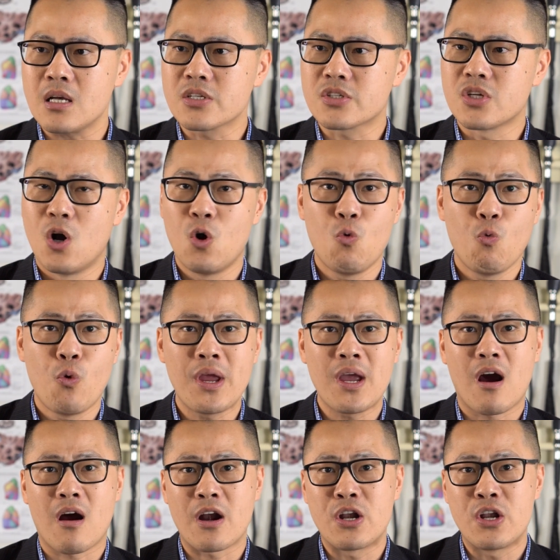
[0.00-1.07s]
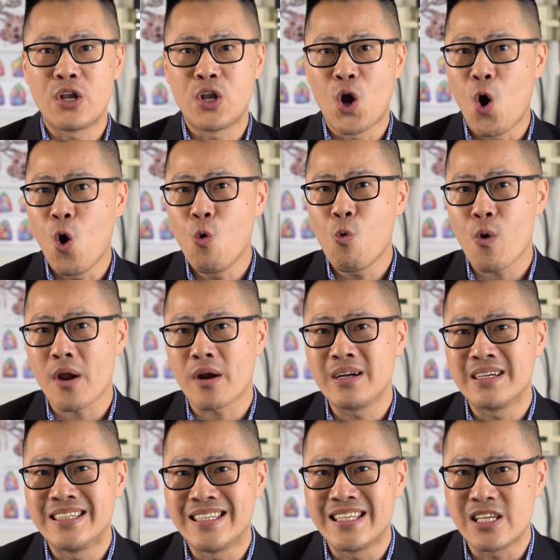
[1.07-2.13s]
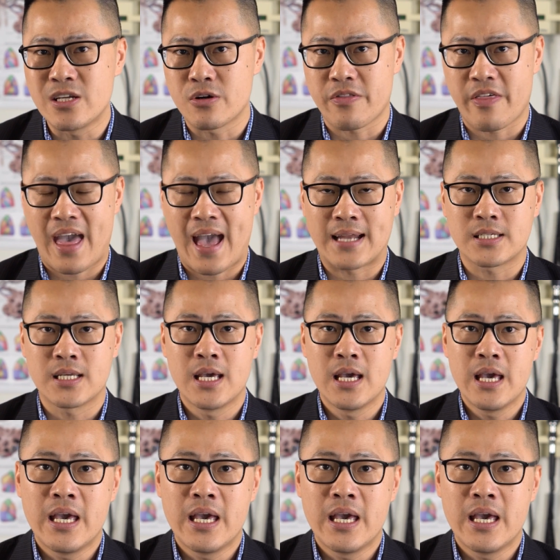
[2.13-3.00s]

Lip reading: So we are nowhere near that.